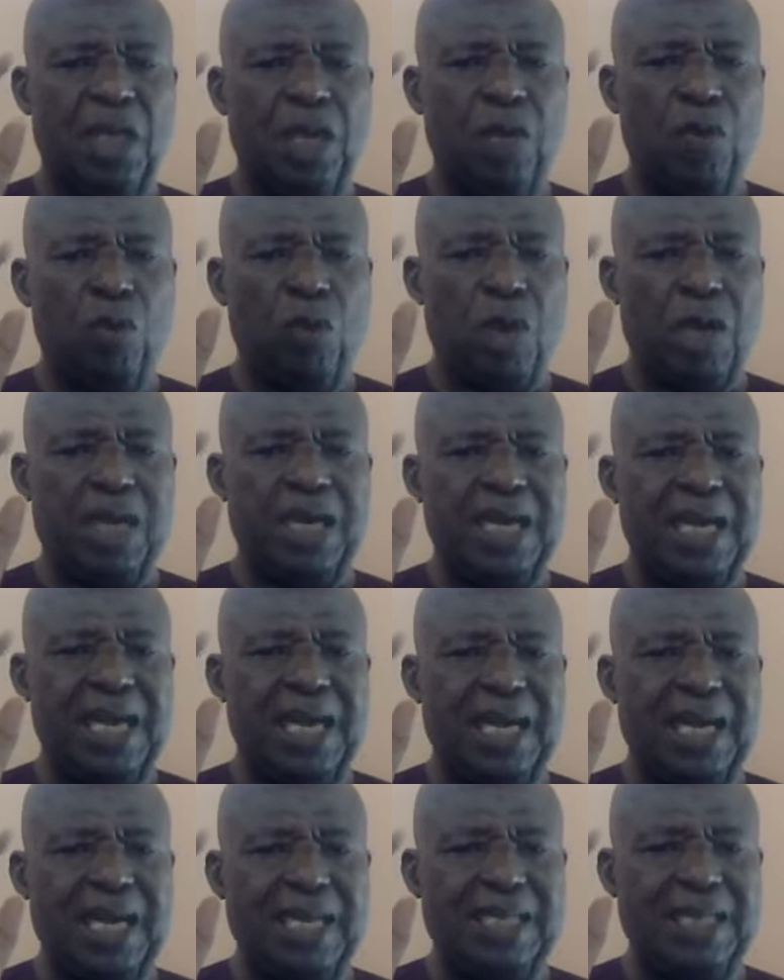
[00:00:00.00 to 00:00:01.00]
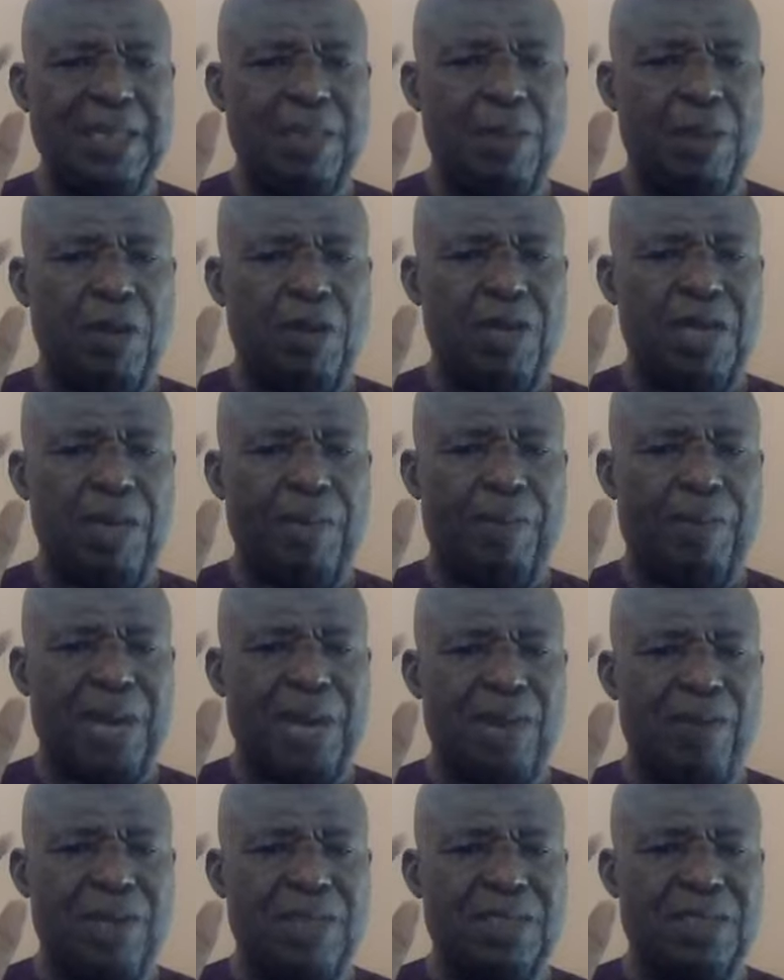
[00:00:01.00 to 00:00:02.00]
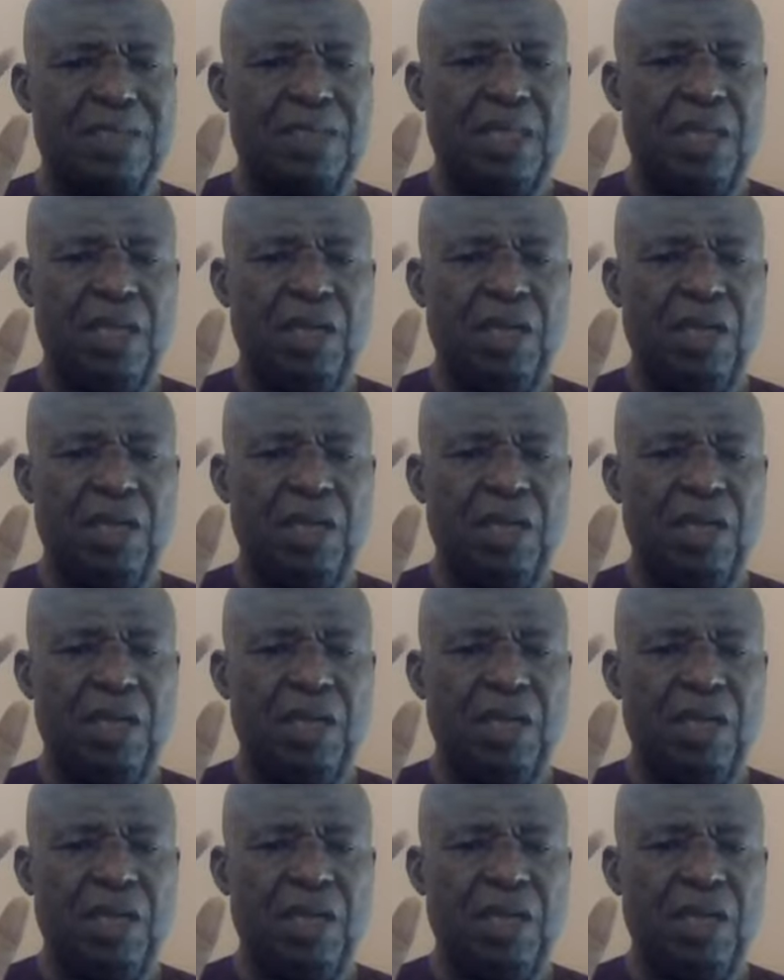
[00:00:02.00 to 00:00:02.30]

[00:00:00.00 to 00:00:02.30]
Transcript: working against them, all the powers,